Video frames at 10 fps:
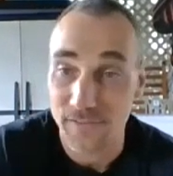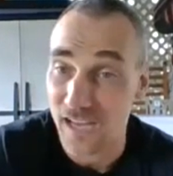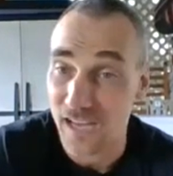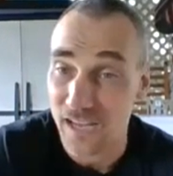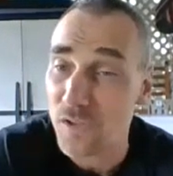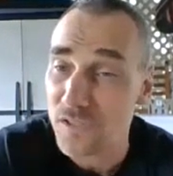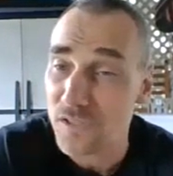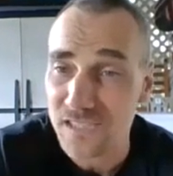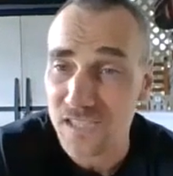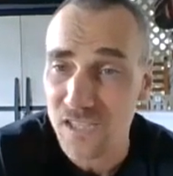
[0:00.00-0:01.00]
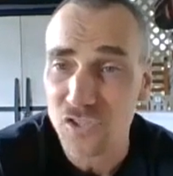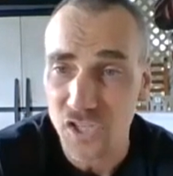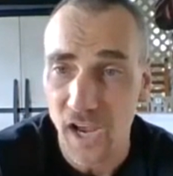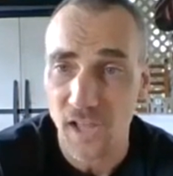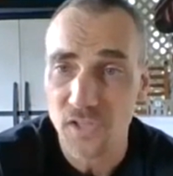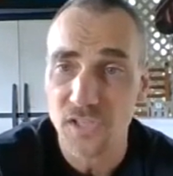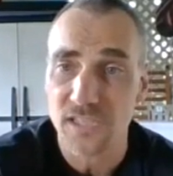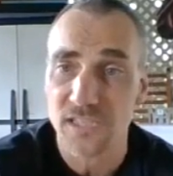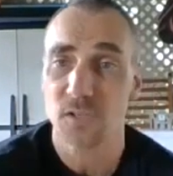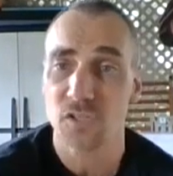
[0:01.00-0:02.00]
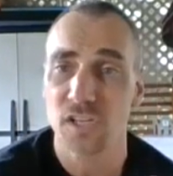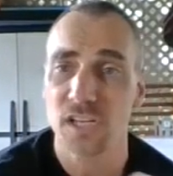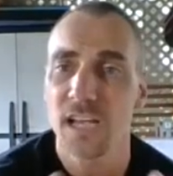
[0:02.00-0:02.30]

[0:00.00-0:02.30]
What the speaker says: I know it's a little challenging, especially